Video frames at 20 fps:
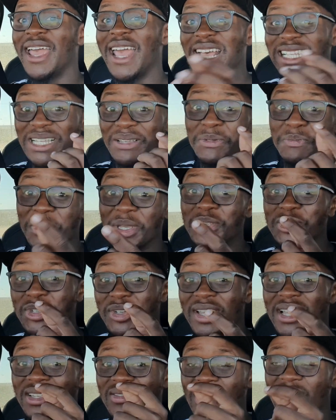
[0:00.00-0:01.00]
As I'm speaking
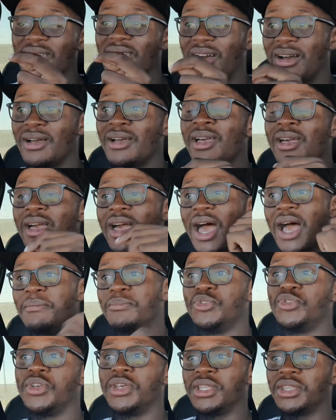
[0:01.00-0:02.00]
to you guys right now,
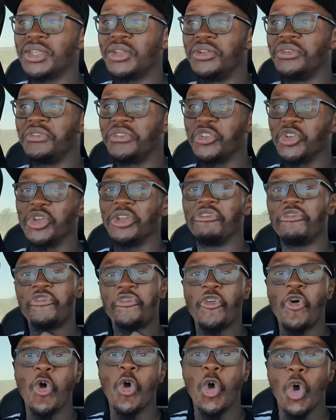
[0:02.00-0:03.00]
I'm doing the review in
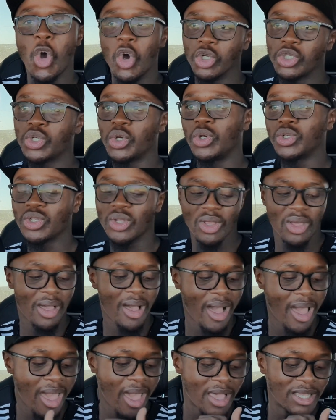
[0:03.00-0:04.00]
4 auto. So the
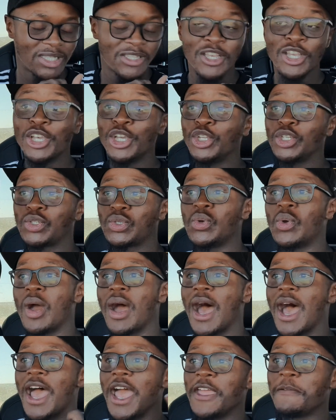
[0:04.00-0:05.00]
car has 2
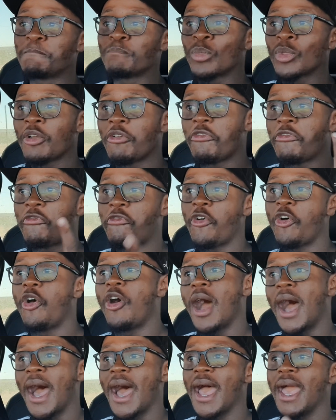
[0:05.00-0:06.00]
high,
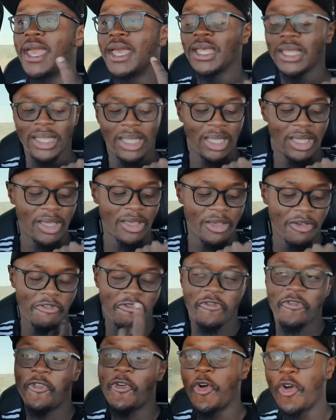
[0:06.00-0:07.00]
4 high,
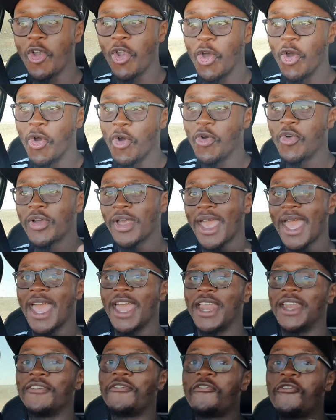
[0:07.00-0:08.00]
4 low,
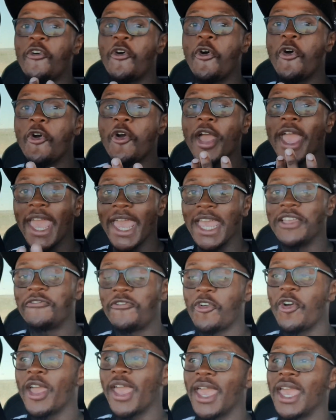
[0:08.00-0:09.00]
and 4A.
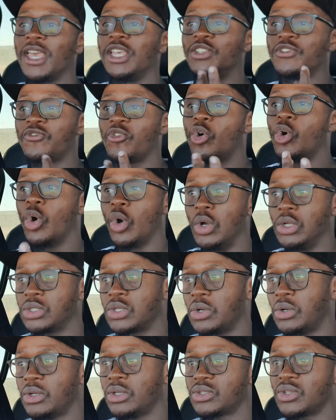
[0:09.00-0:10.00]
4A is 4
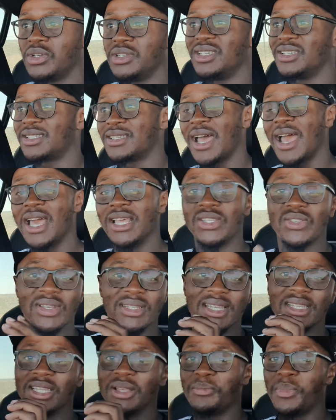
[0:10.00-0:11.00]
auto, so it decides
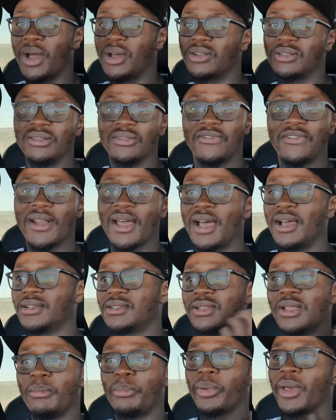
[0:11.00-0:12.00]
to send the power to the
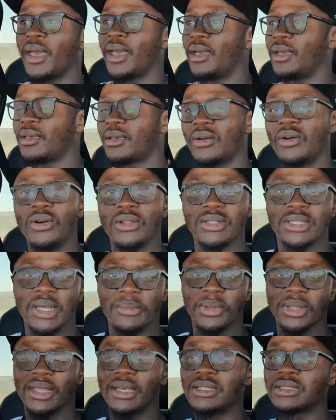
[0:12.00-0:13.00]
front, to the back, all those
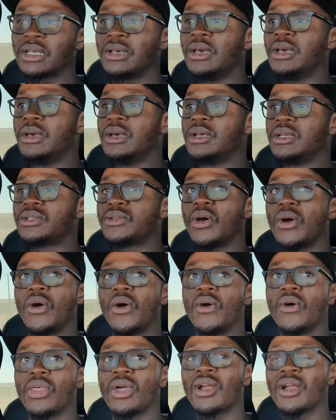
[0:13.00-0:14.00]
type of things.
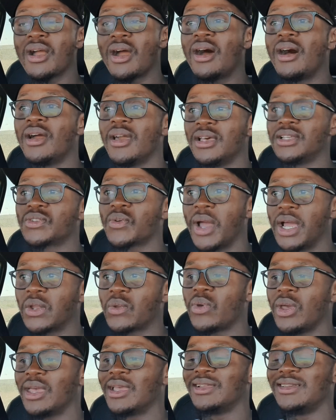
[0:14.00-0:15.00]
So the car is quite
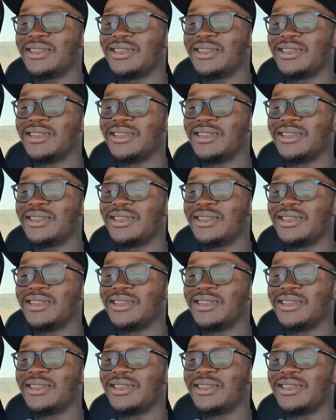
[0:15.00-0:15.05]
quick.